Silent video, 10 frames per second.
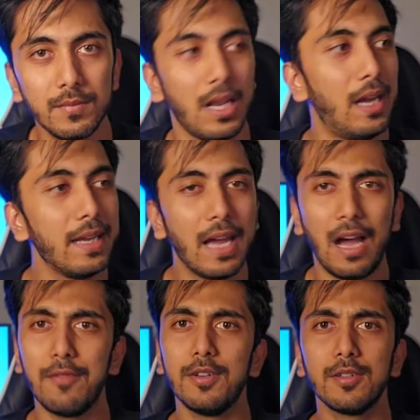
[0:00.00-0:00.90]
I
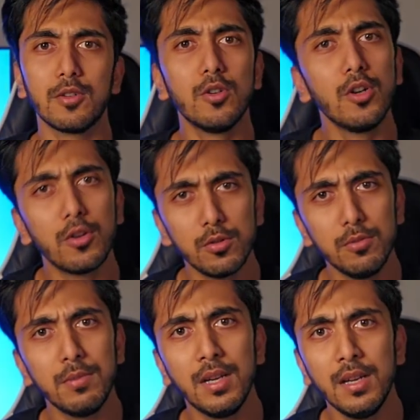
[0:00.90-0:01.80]
have a good
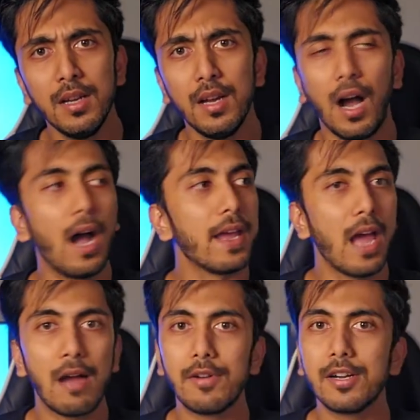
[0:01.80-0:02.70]
room. I
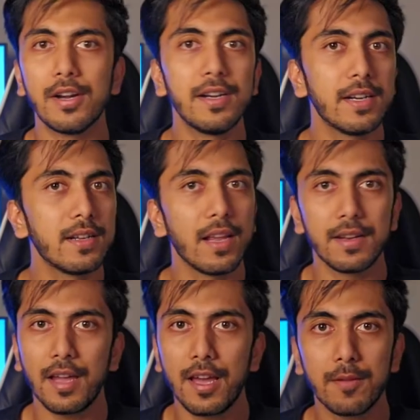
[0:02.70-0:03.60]
haven't rented the
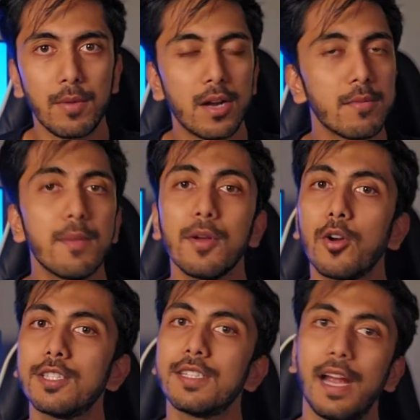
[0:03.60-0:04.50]
entire apartment,
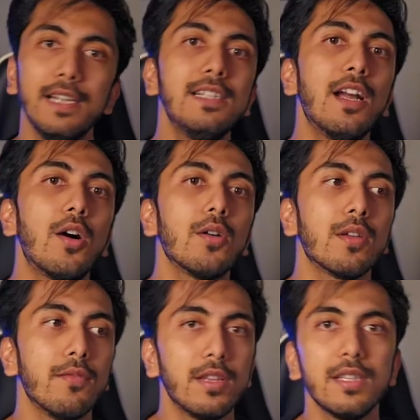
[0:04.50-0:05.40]
because right now,
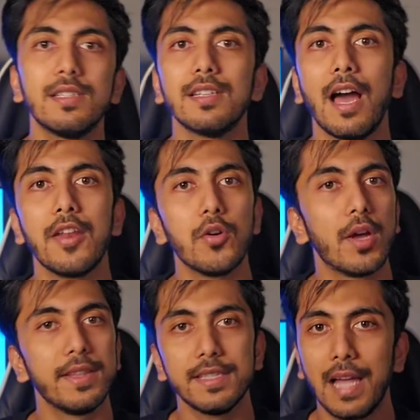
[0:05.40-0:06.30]
given the scenario
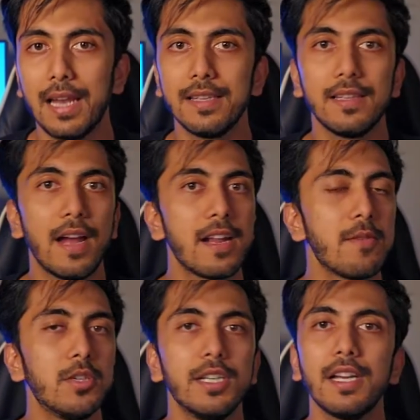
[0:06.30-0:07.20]
and the salary that
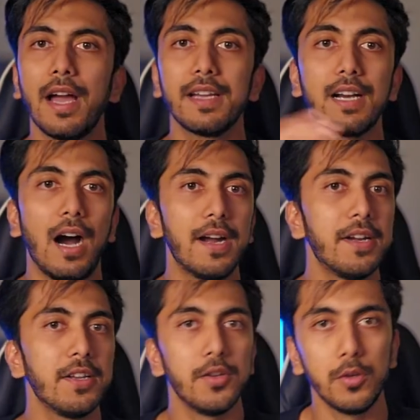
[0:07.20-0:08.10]
I'm earning, I
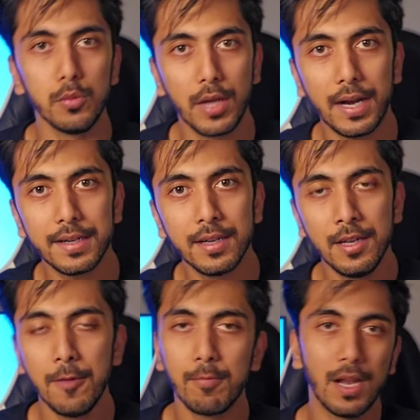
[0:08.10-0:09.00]
can't do that.
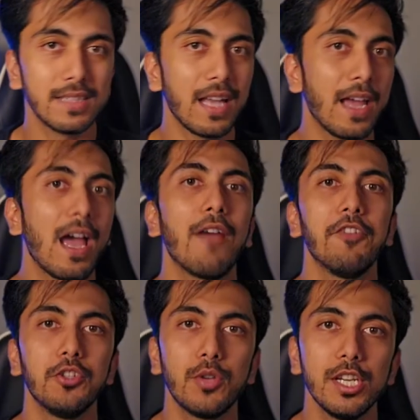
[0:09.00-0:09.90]
Plus, I have
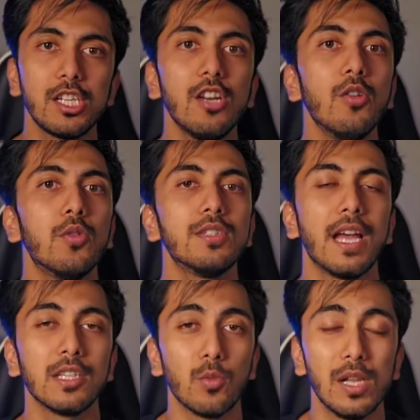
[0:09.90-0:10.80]
education loans
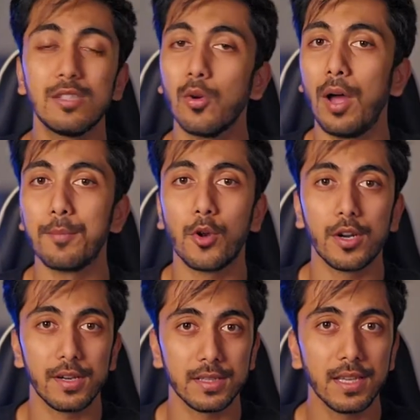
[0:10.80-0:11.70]
as well, so I'm
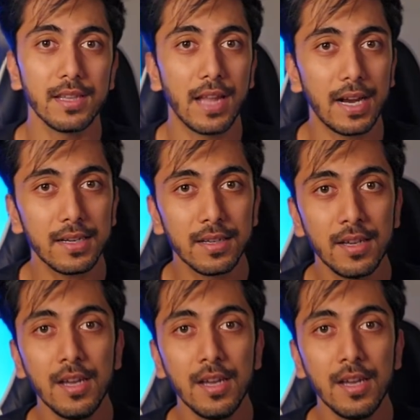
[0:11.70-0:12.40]
not risking that.